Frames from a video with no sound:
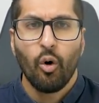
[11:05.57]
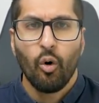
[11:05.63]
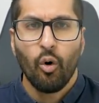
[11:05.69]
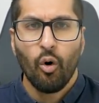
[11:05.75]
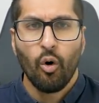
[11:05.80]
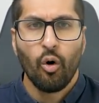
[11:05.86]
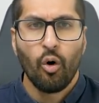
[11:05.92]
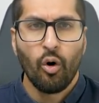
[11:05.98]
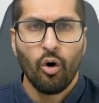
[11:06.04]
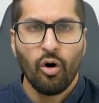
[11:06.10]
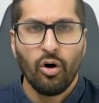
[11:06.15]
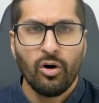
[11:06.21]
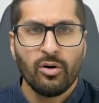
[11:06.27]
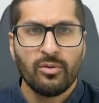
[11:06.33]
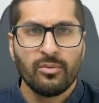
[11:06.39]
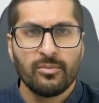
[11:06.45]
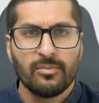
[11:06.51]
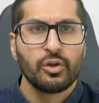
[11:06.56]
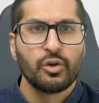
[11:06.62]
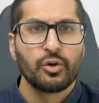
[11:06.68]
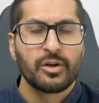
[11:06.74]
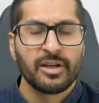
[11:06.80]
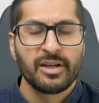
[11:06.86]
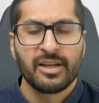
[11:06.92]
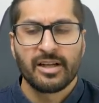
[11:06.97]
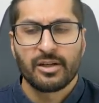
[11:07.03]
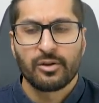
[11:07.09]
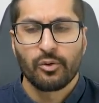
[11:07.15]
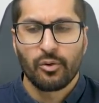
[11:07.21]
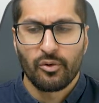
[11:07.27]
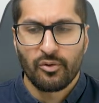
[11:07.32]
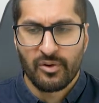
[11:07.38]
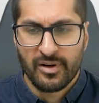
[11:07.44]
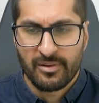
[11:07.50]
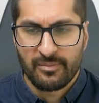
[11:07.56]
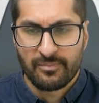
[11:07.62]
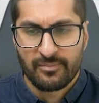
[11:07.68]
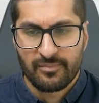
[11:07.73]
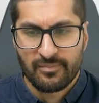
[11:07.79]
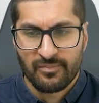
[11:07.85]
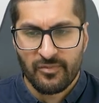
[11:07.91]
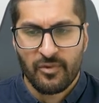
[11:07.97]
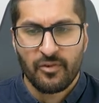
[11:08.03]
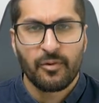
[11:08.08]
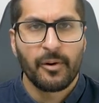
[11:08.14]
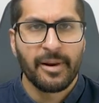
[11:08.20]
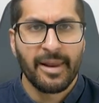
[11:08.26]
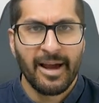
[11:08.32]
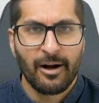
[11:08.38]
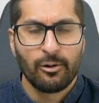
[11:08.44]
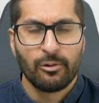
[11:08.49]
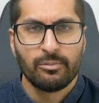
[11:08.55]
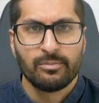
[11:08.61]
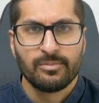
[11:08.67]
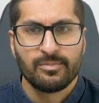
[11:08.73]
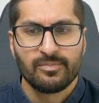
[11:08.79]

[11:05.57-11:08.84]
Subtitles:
or you can ignore it for now.